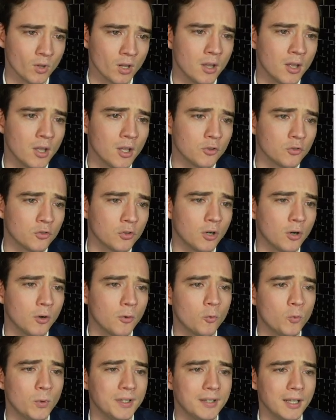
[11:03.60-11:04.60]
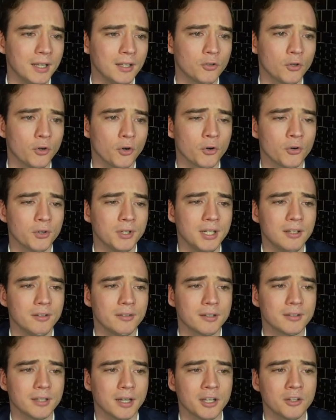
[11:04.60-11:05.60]
so we take the earnings
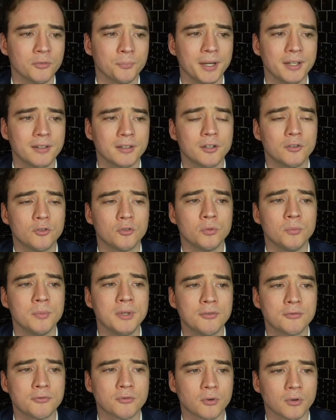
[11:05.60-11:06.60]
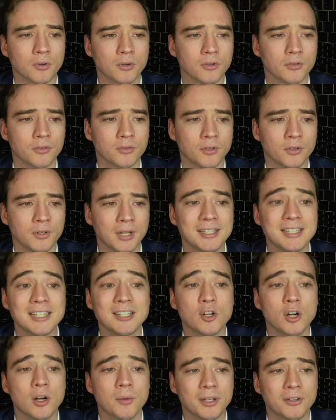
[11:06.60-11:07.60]
that are expected to be for the net
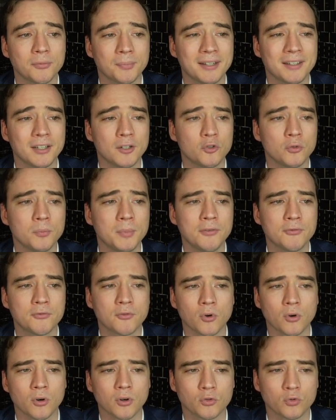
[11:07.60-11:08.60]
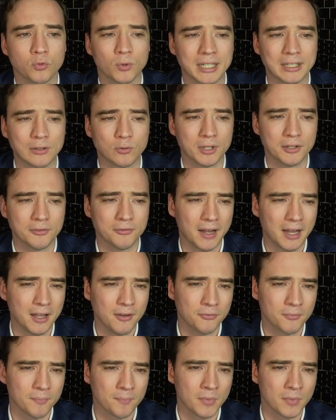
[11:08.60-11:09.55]
income expected to be for 2025.